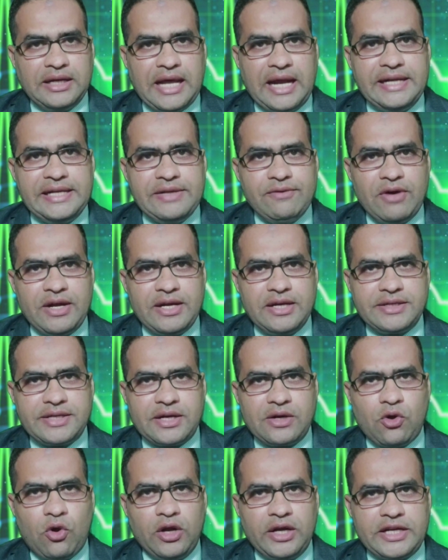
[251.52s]
An antiviral
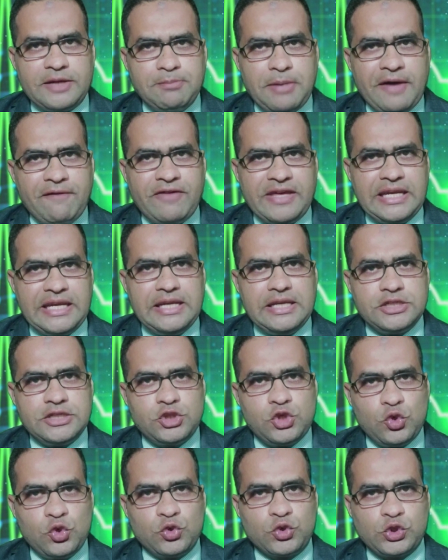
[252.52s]
drug called ribavirin
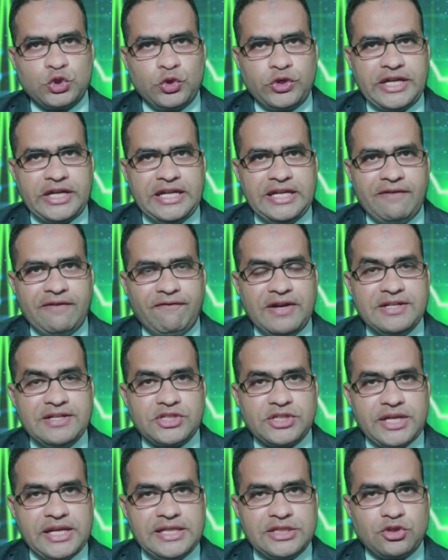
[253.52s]
is used to treat
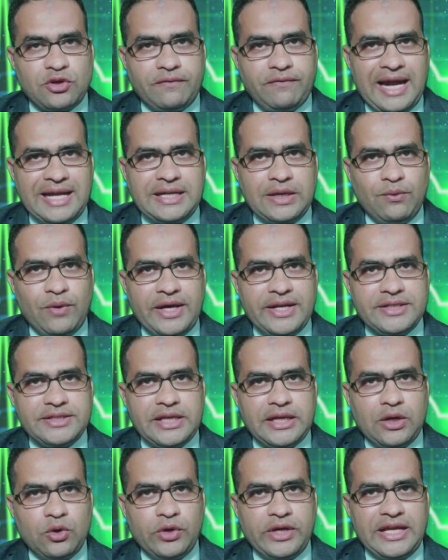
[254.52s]
different strains of
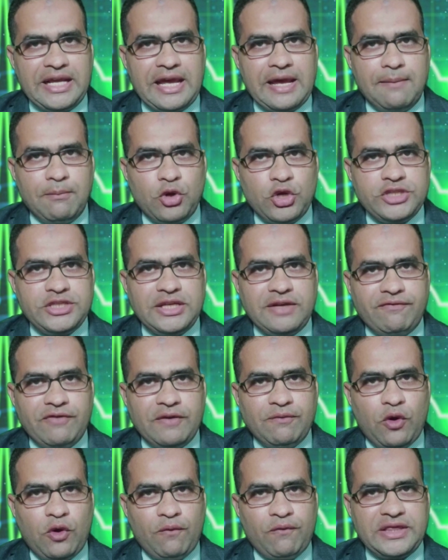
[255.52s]
hantavirus including hemorrhagic
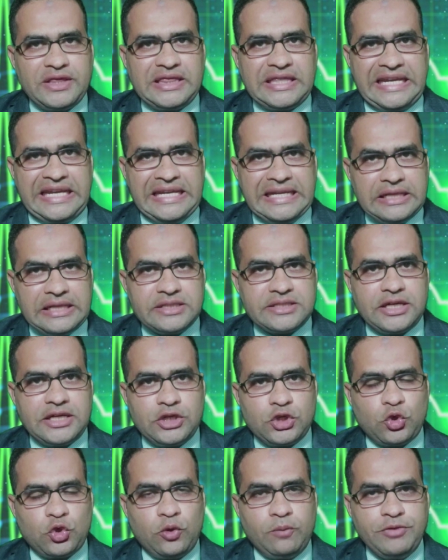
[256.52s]
fever with renal
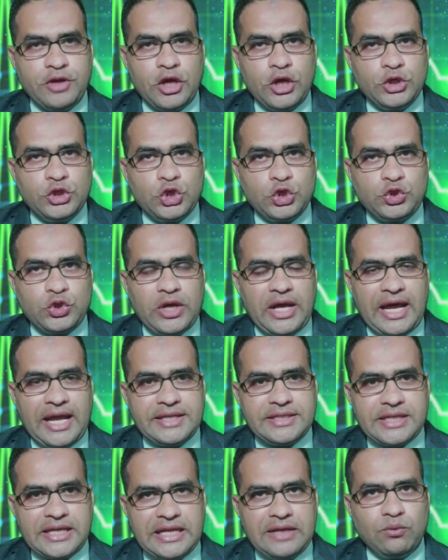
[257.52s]
syndrome due to
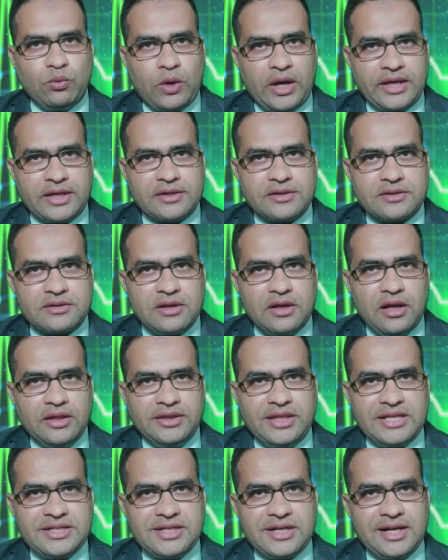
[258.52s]
Hantan virus.
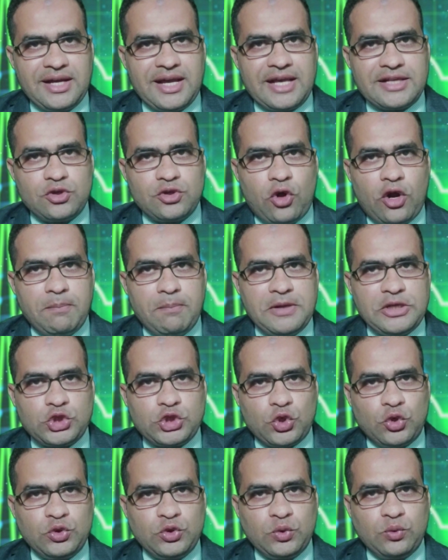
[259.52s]
This drug has not been
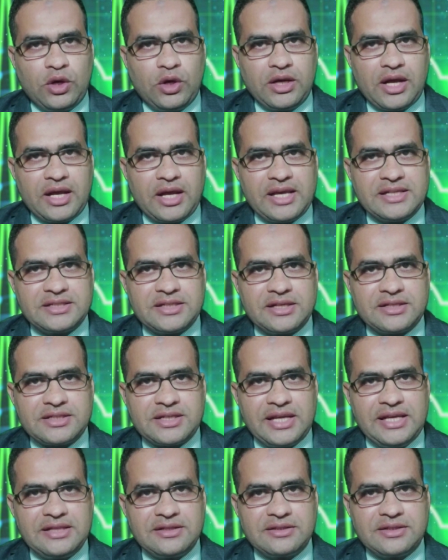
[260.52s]
shown to work against the
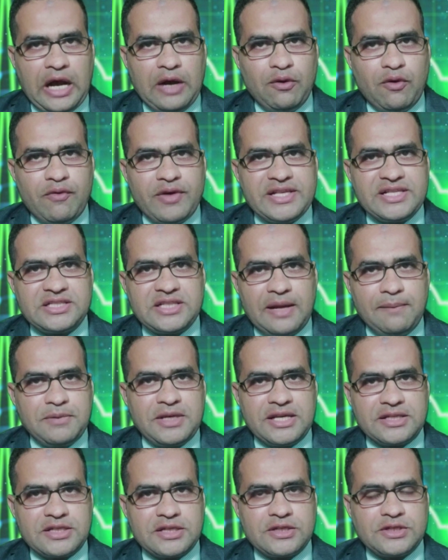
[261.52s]
strains. However, in some
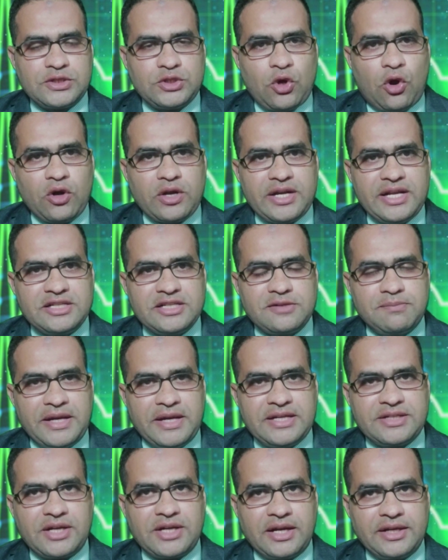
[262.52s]
cases, doctors
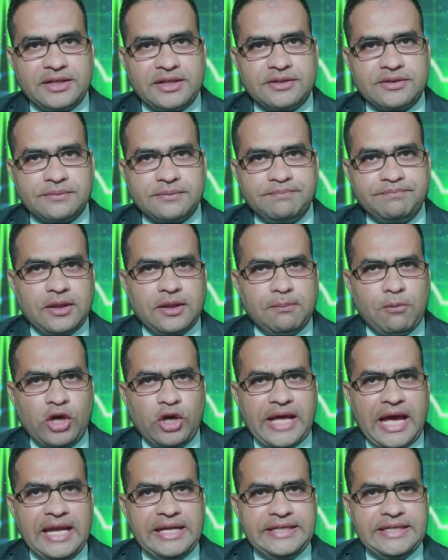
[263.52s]
may try it. The
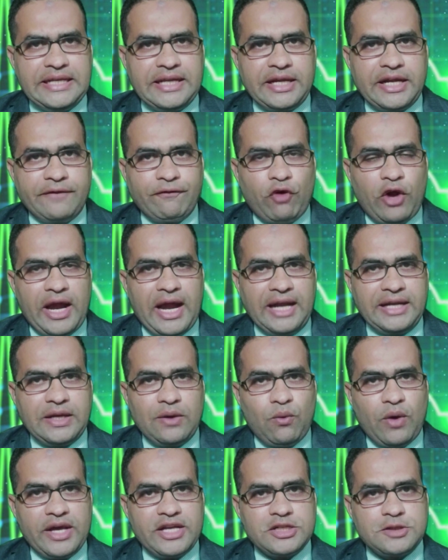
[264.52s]
mortality rate for
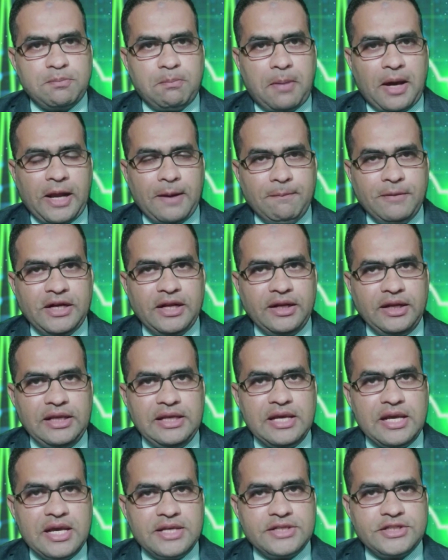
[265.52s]
hantavirus
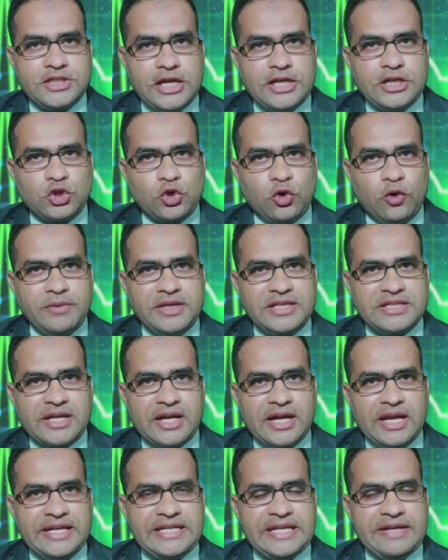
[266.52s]
pulmonary syndrome is
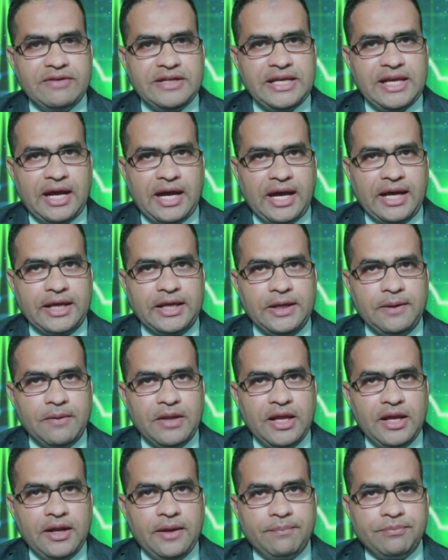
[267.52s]
relatively high.
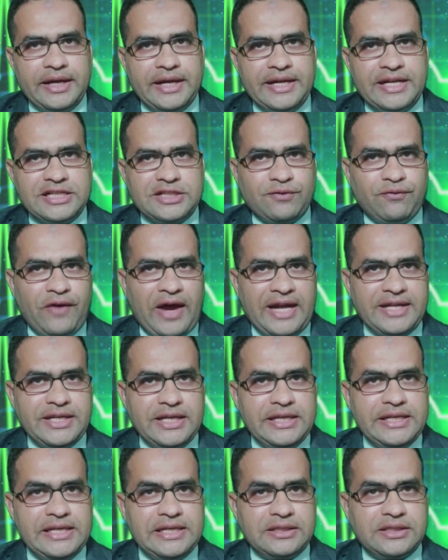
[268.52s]
It is
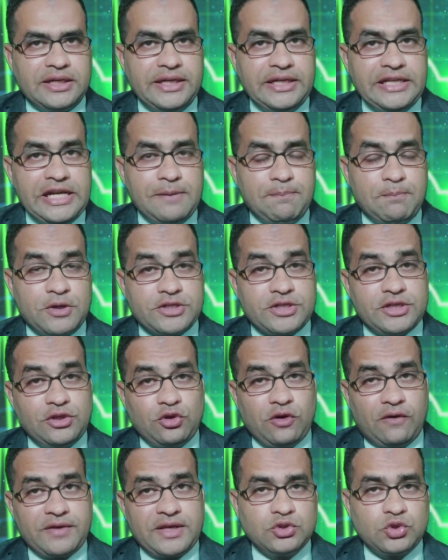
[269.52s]
fatal in
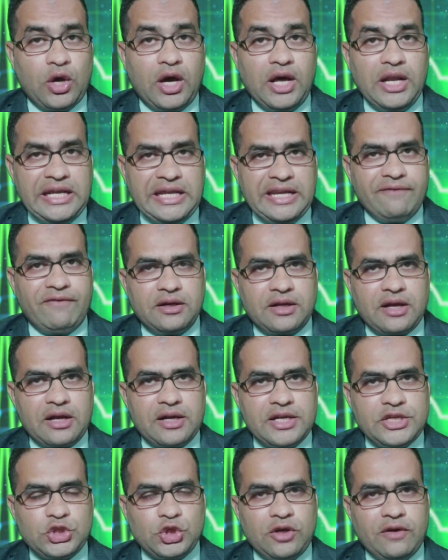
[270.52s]
38% of, so early
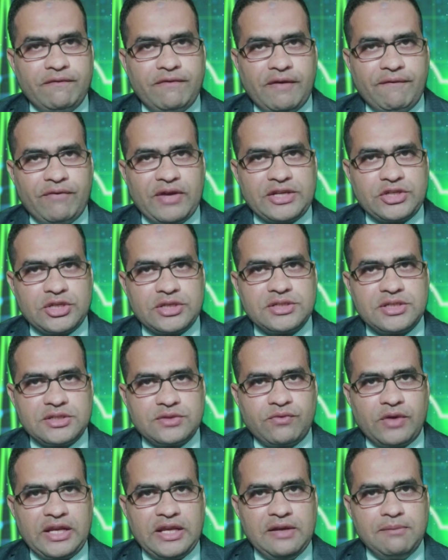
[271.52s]
recognition of infections
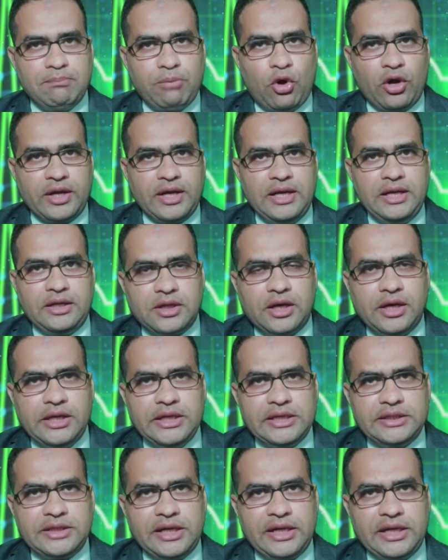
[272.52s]
is very important. The
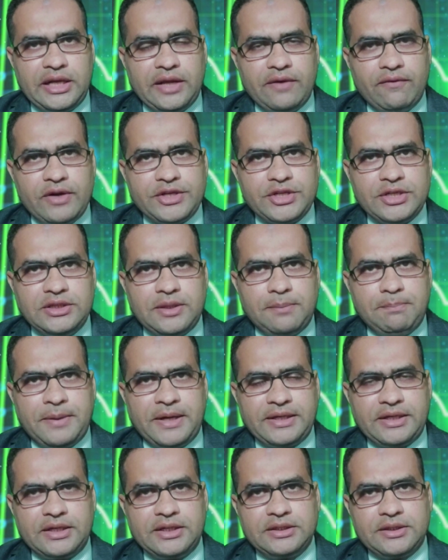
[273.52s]
earlier the intervention, the
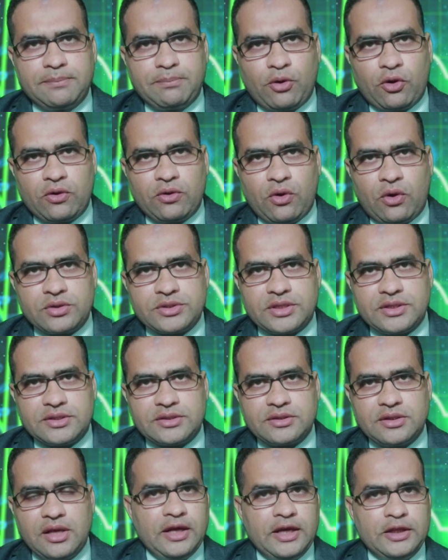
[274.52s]
better the
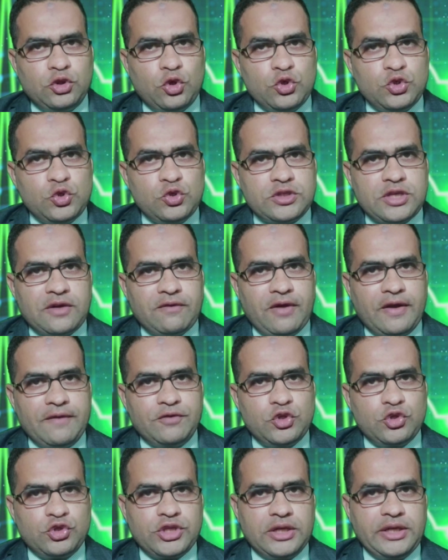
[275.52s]
prognosis. And those who
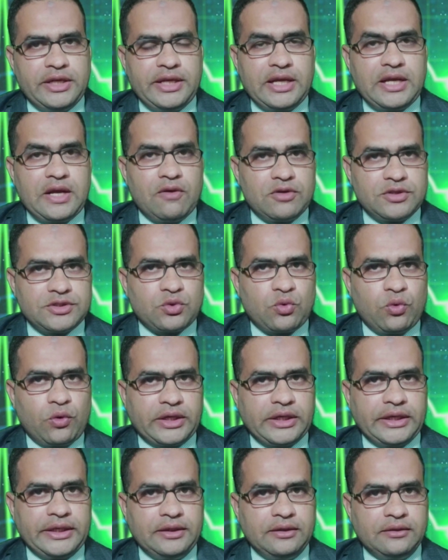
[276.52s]
survive usually recovers
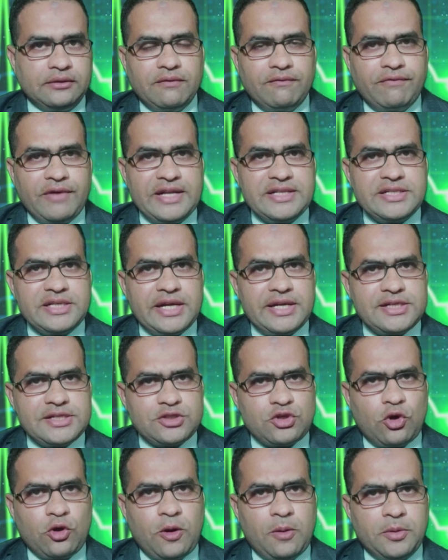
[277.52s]
quickly. Friends, let
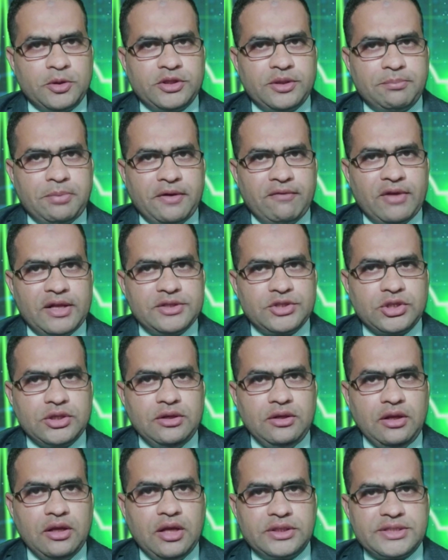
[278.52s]
us talk about the
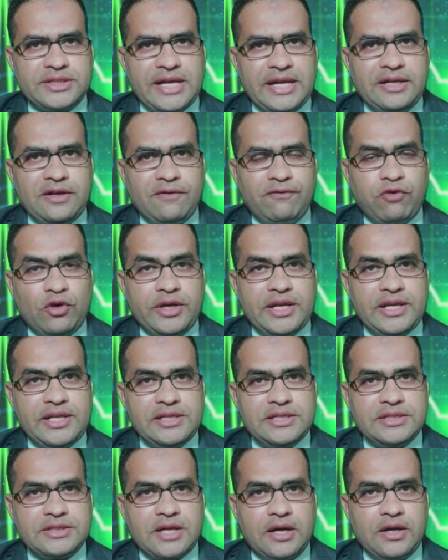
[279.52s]
prevention. The Center for
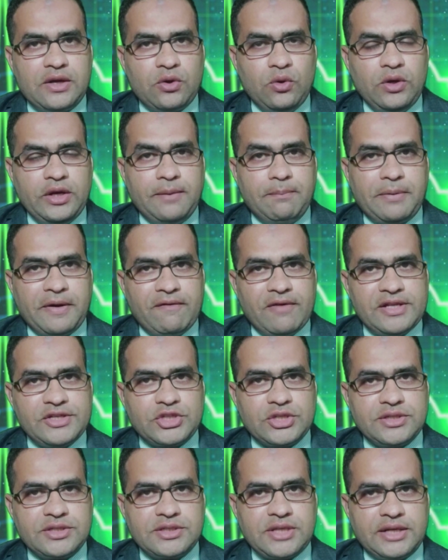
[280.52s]
Disease Control and
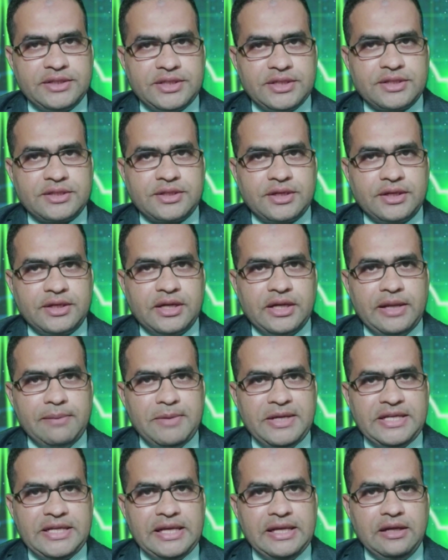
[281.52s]
Prevention suggested
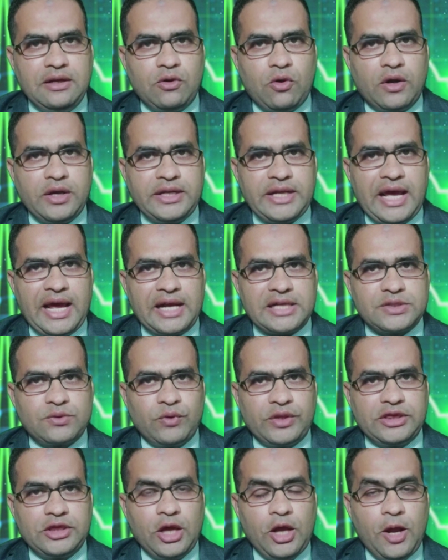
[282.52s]
limiting contacts
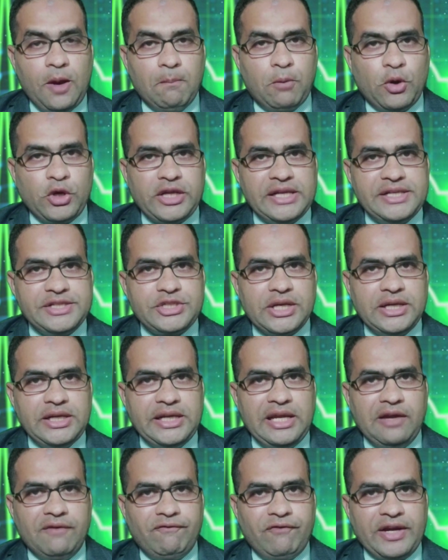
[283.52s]
with
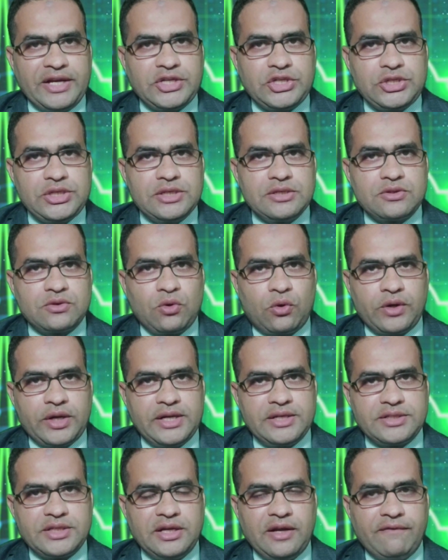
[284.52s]
potentially infectious
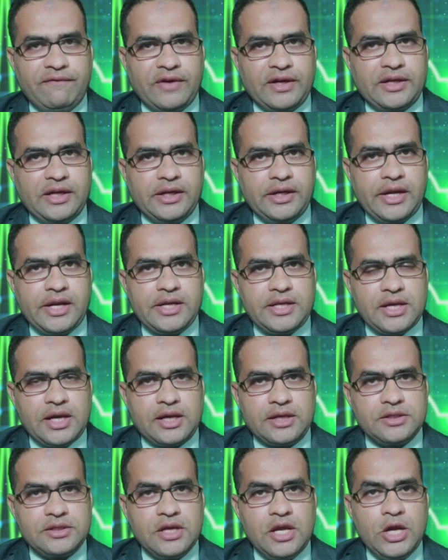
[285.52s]
rodents in affected
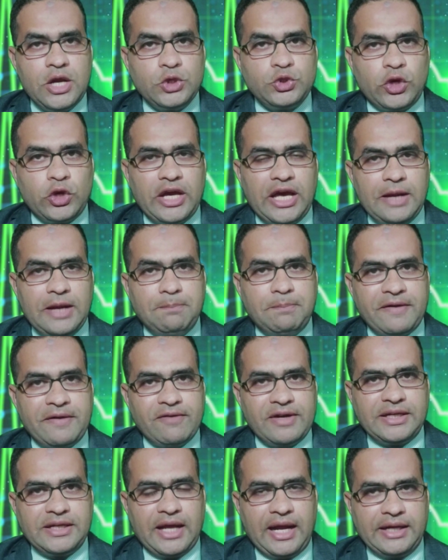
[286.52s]
areas to help
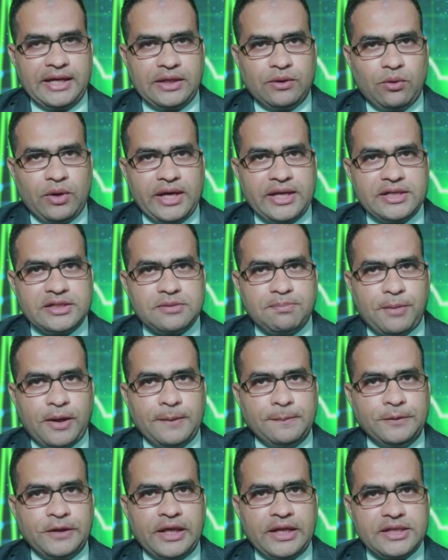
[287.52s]
prevent hantavirus
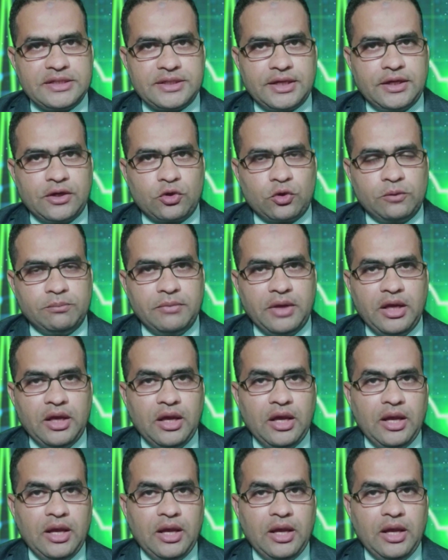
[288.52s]
pulmonary syndrome.